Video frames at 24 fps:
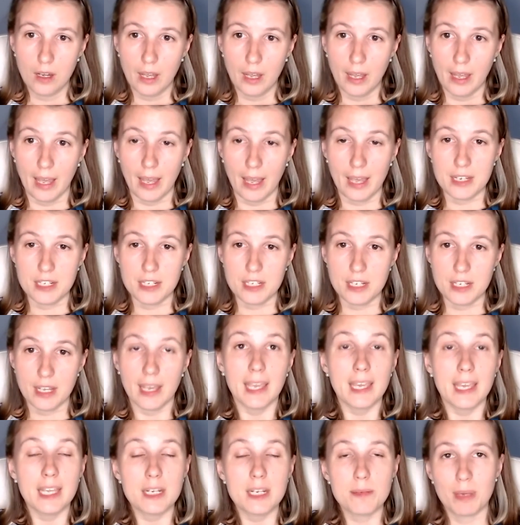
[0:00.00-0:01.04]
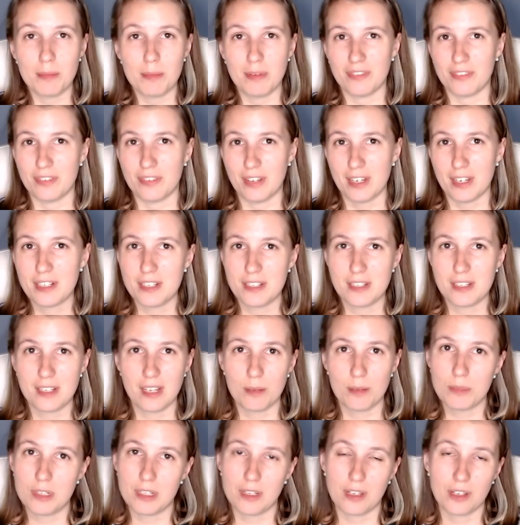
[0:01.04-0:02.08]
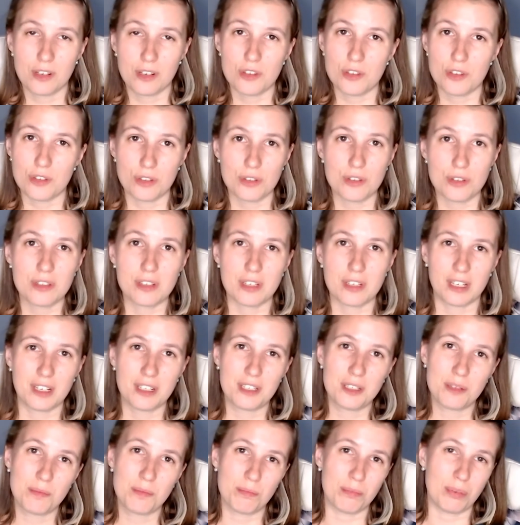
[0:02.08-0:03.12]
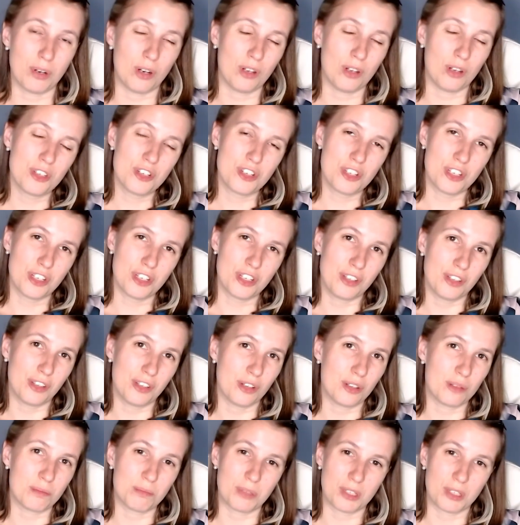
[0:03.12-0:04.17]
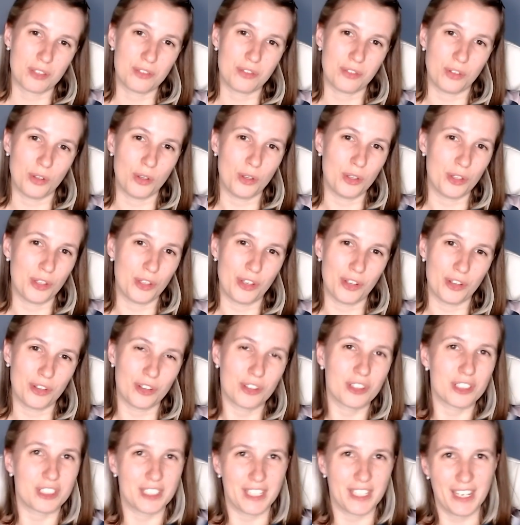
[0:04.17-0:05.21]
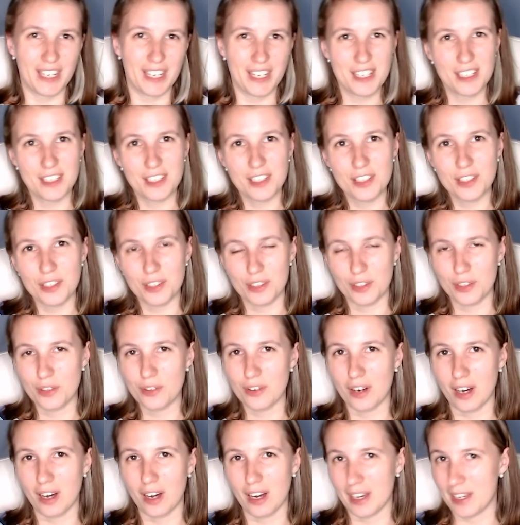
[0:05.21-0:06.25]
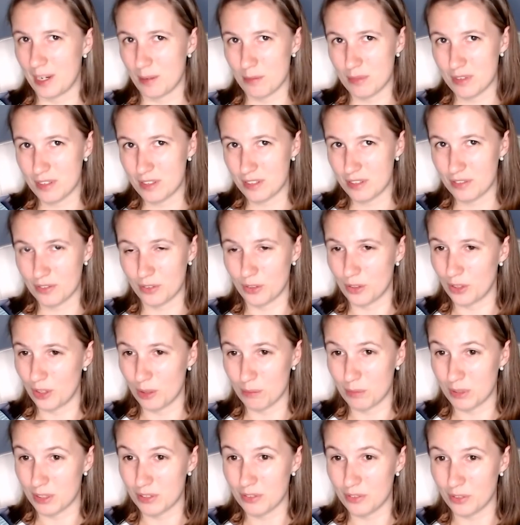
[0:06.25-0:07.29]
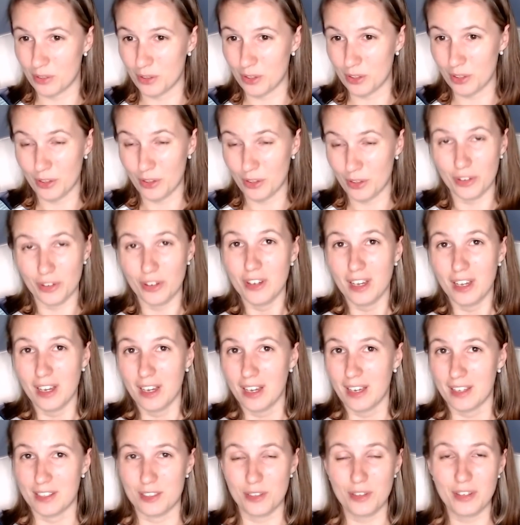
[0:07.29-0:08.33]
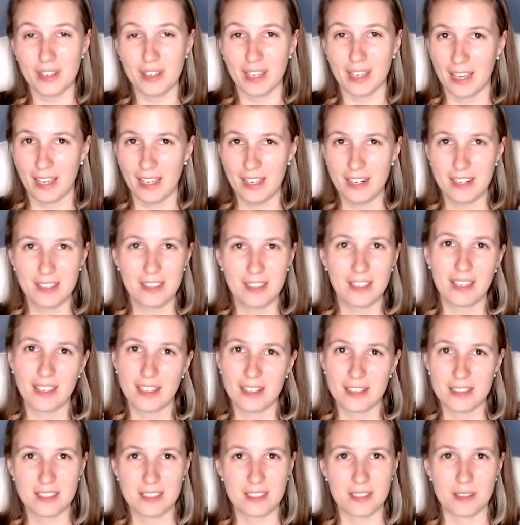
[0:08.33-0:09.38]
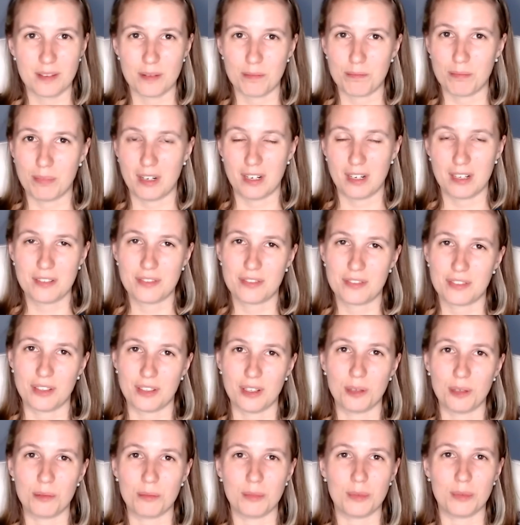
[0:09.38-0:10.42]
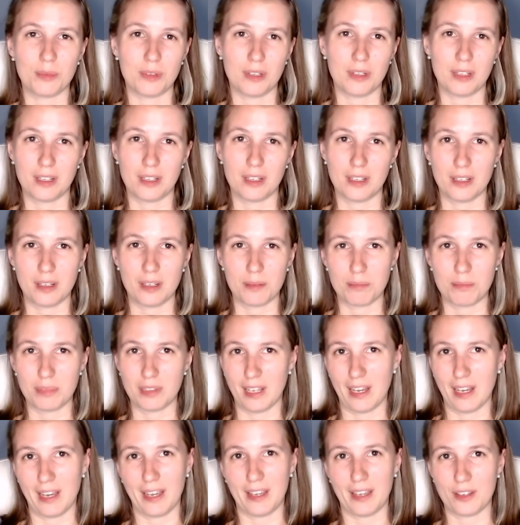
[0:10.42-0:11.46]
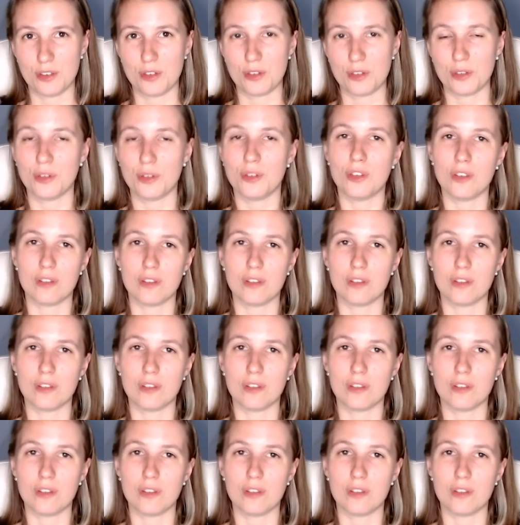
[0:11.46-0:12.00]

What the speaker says: And it may be very tempting to start polishing your portfolio, creating new items for your portfolio, doing anything else apart from applying to new